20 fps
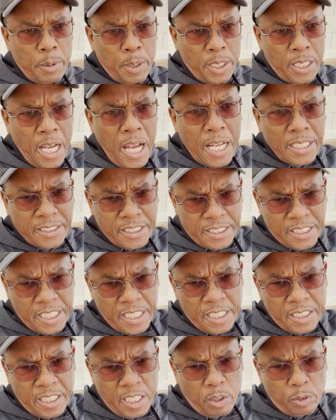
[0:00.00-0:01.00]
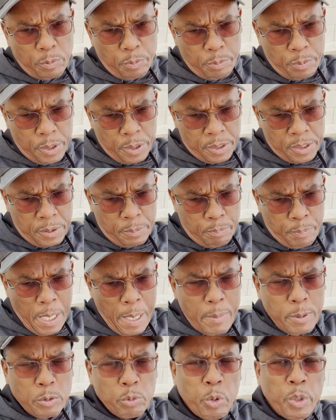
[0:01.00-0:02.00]
God said that he knelt,
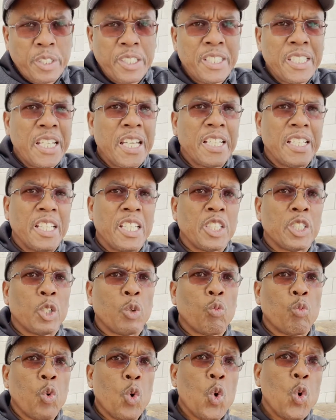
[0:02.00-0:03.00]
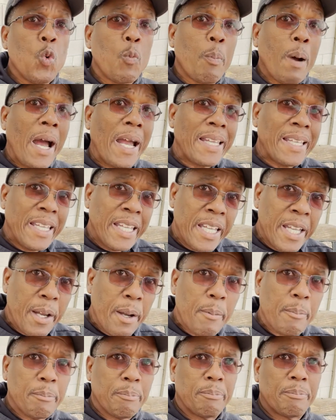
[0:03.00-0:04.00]
babies were knit in the womb by him.